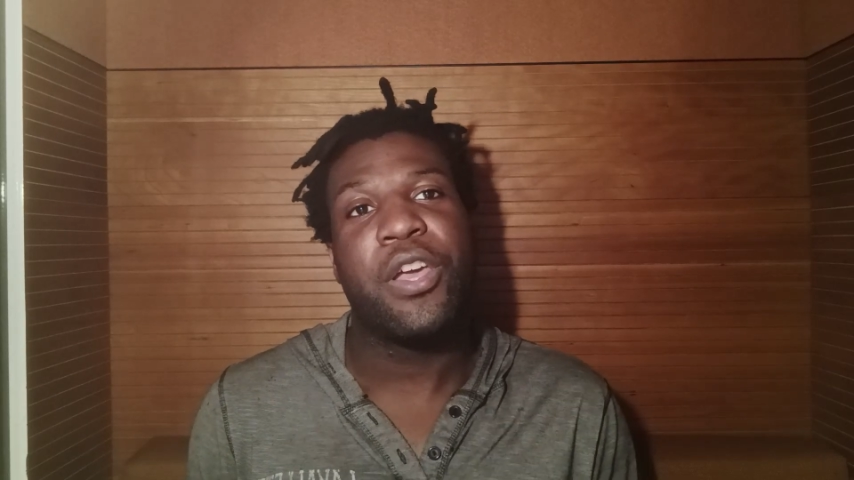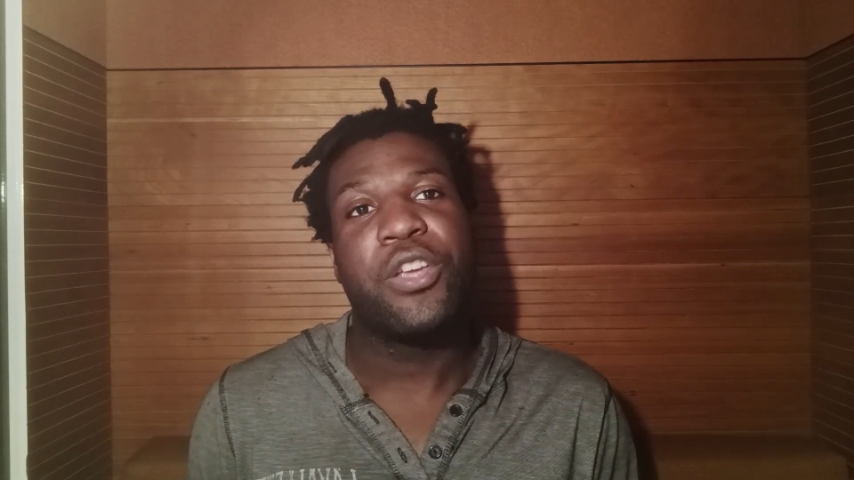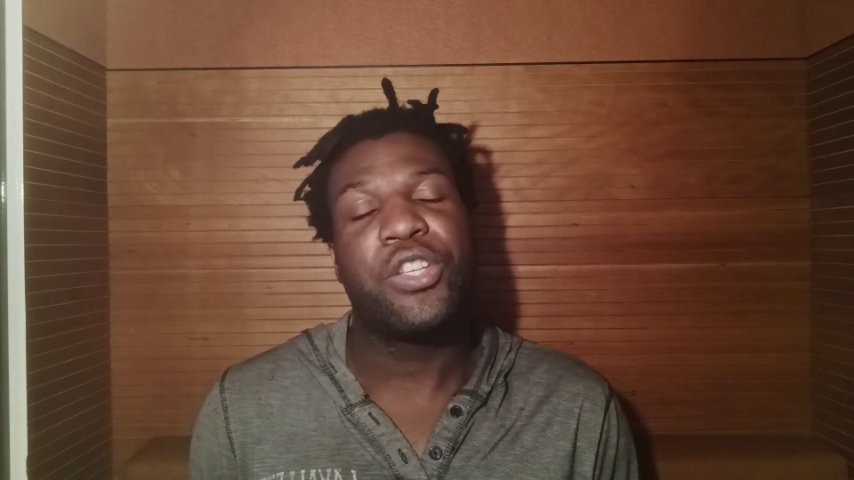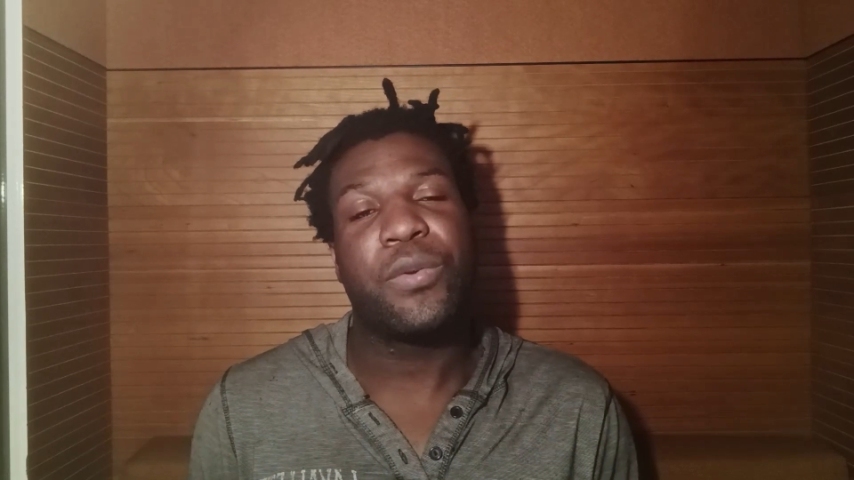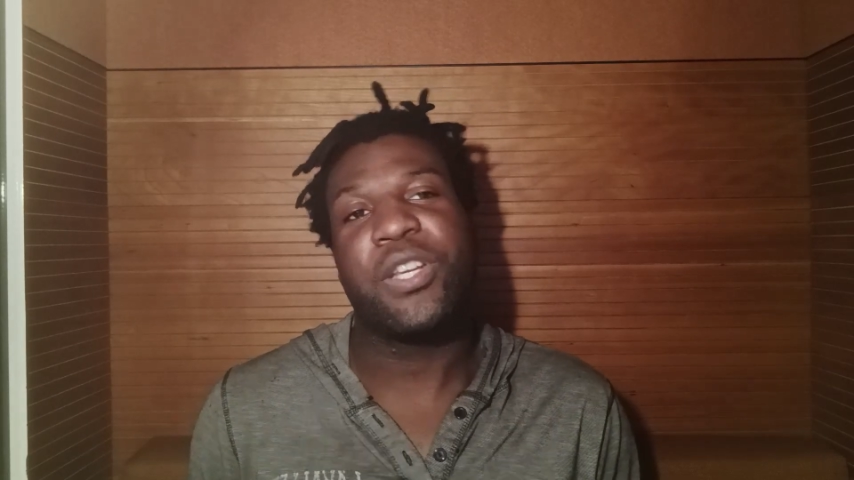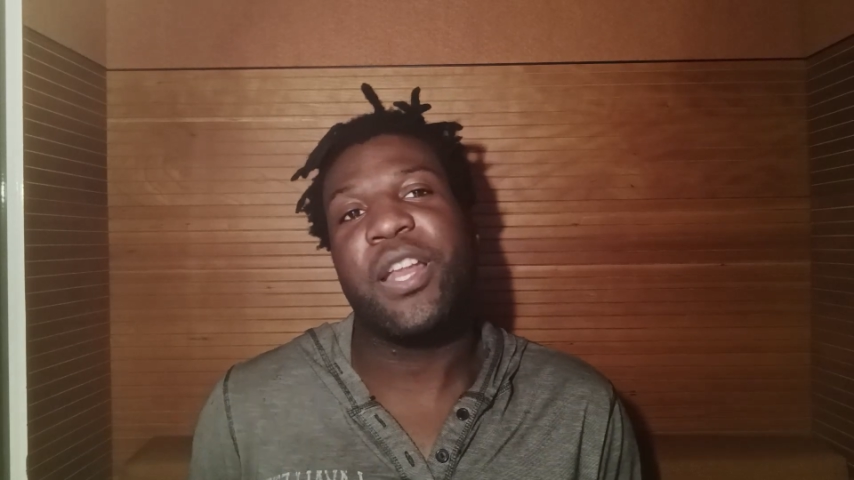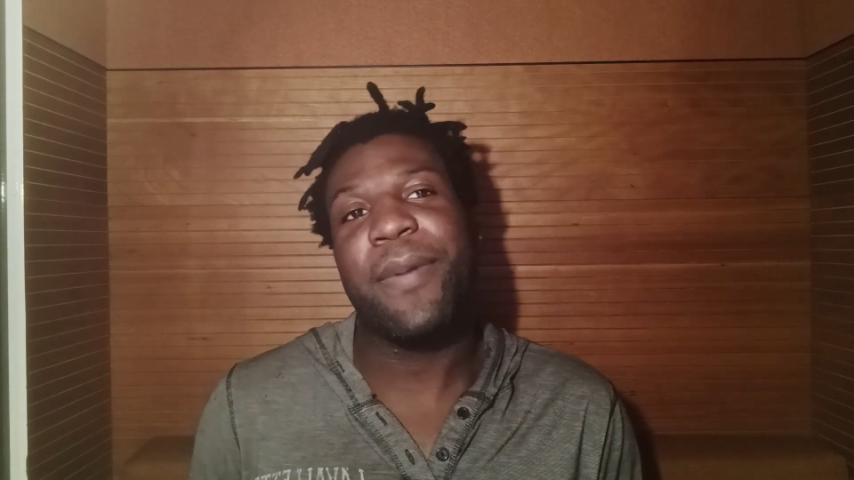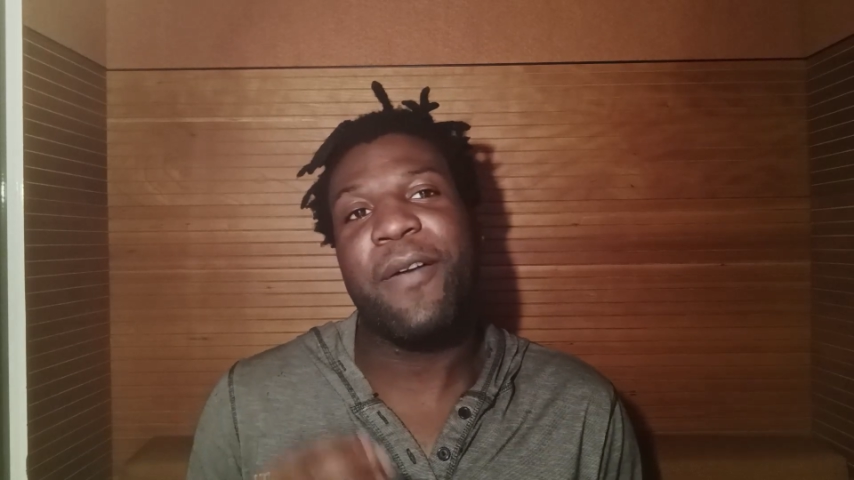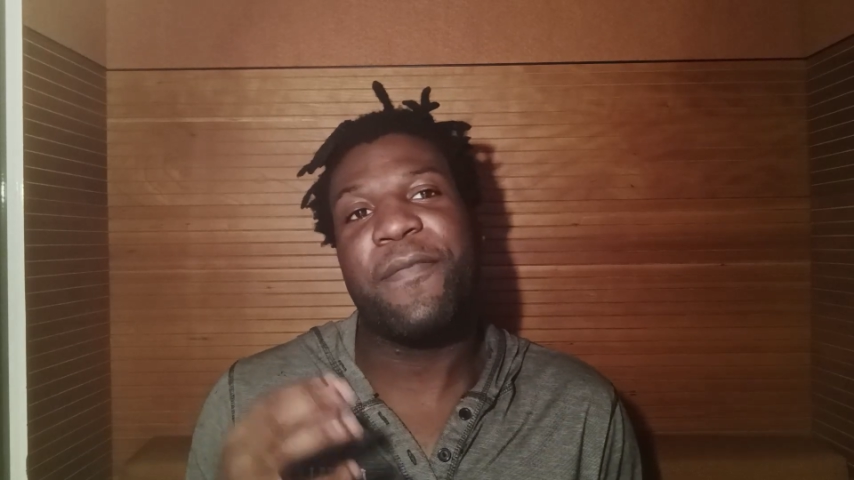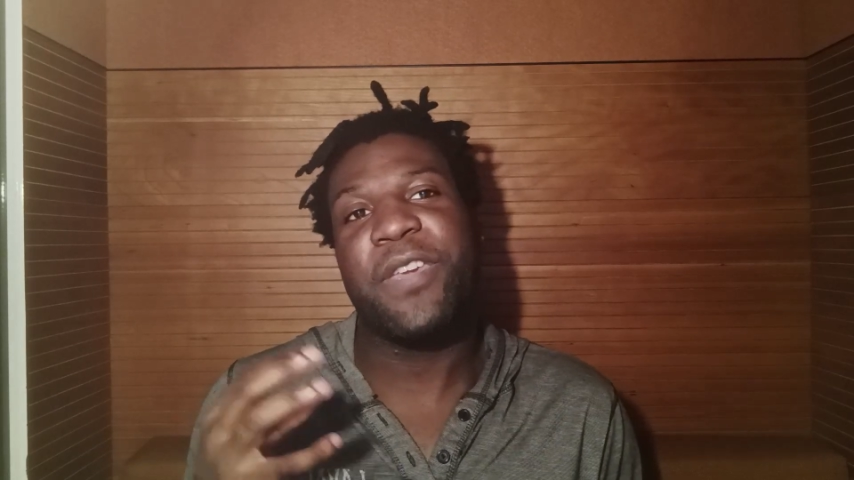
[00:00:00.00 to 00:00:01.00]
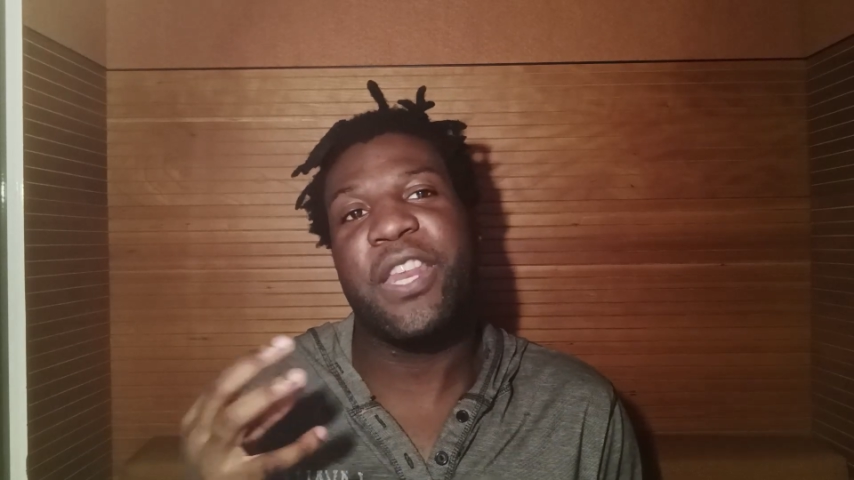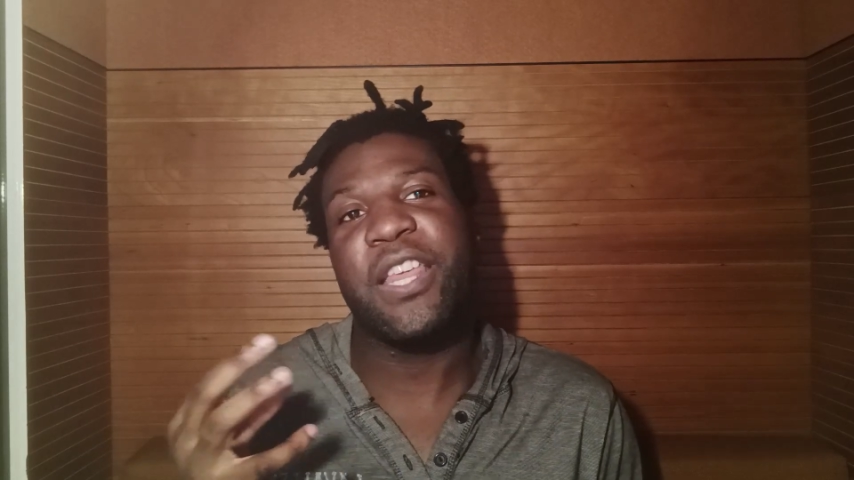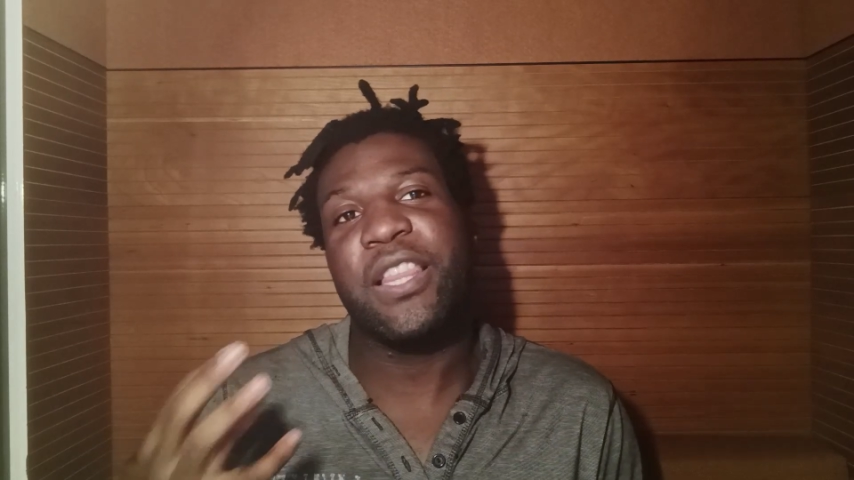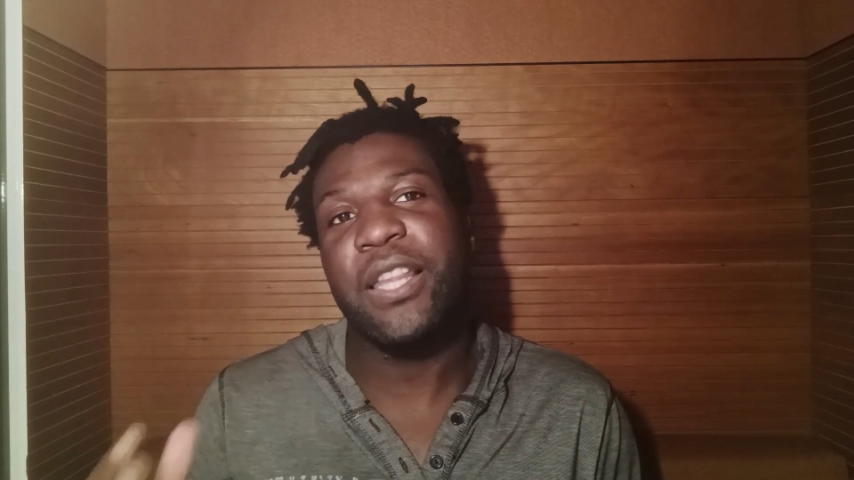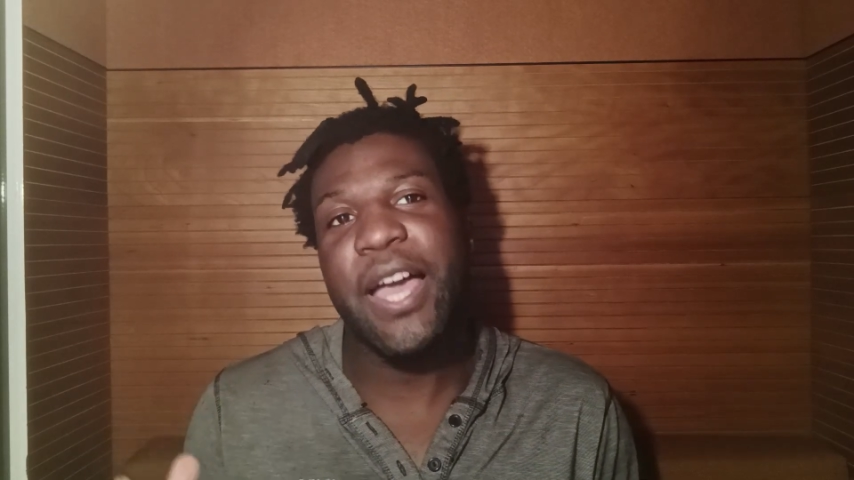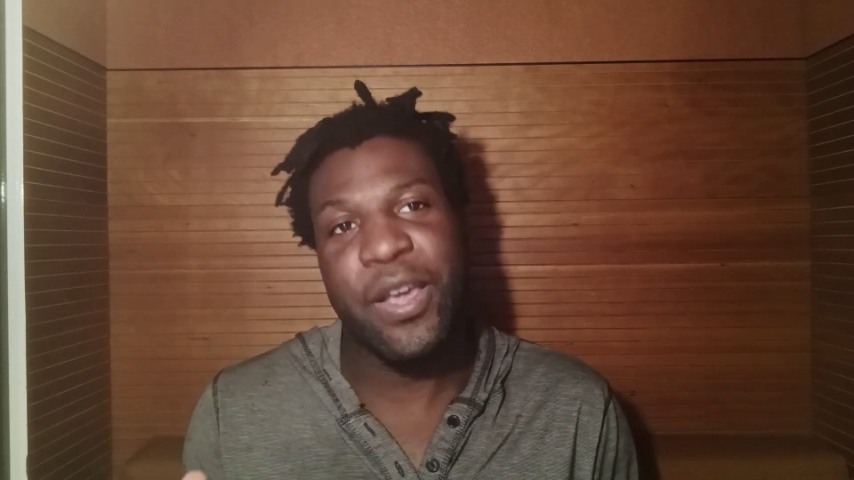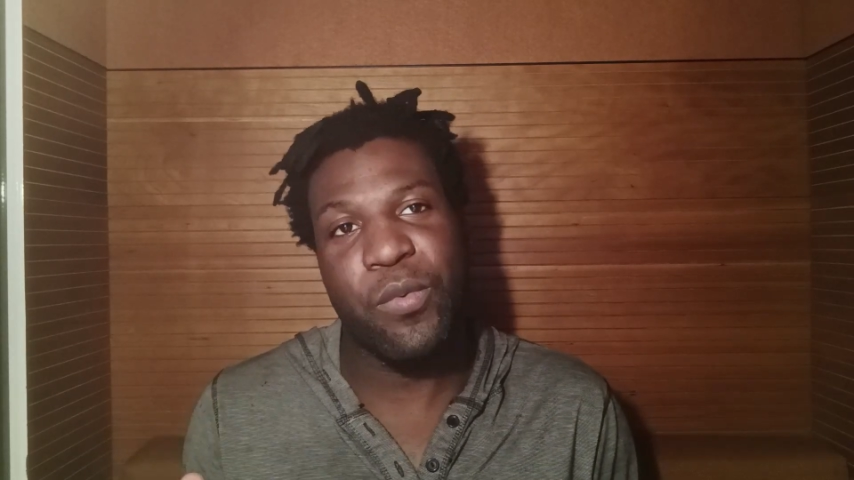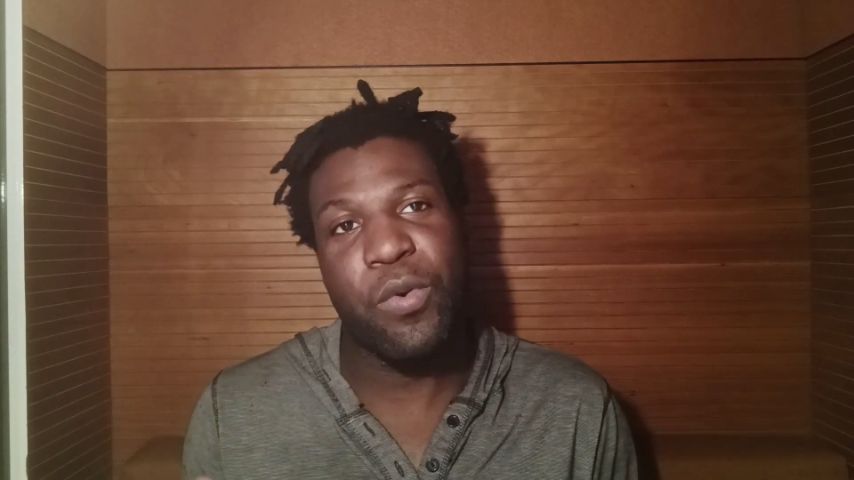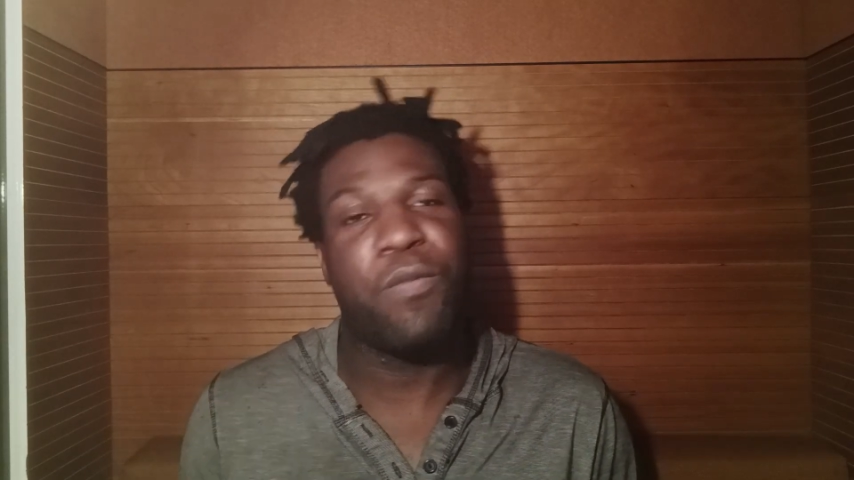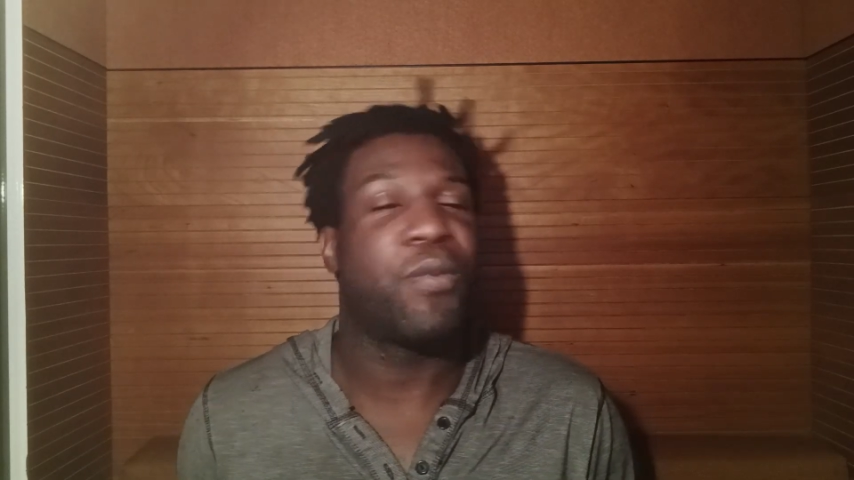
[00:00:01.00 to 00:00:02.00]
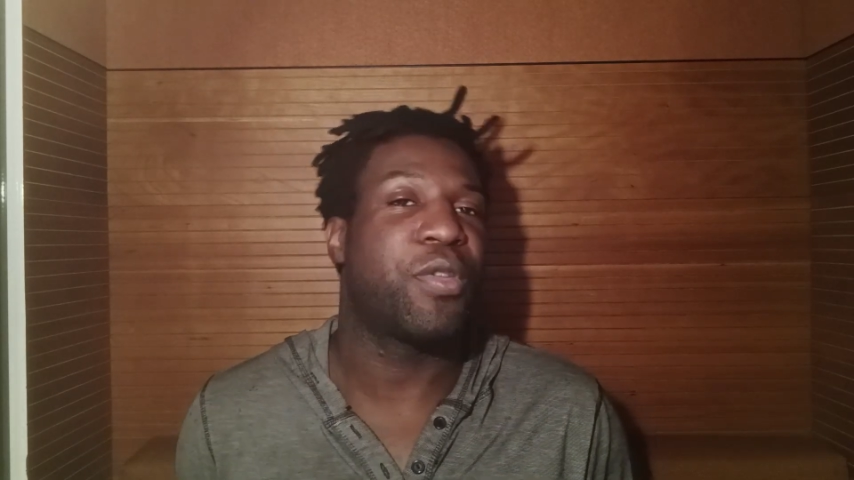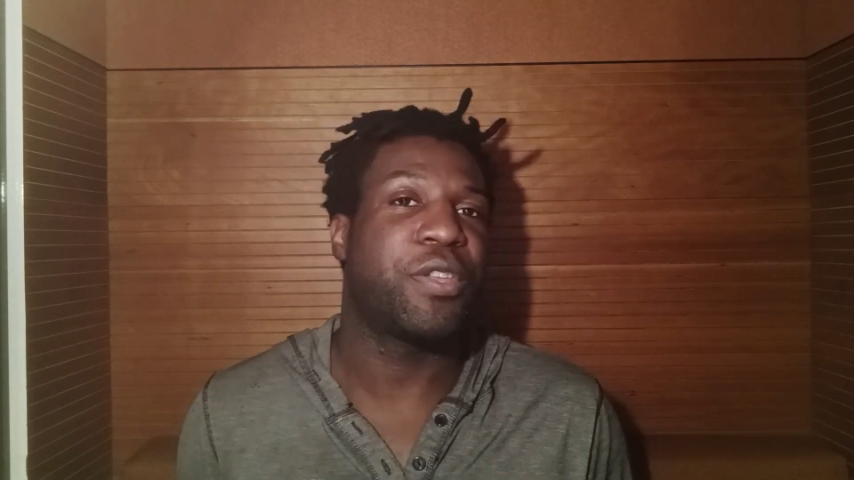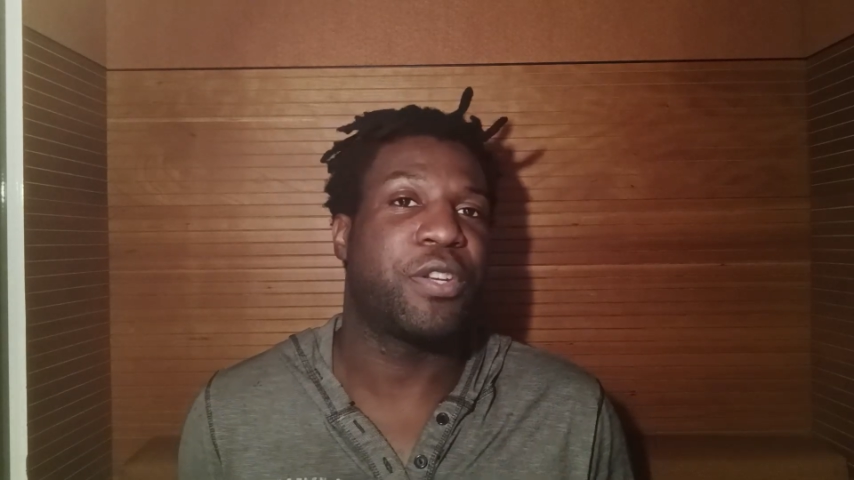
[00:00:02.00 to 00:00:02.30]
So it's not about feeding the light wolf more than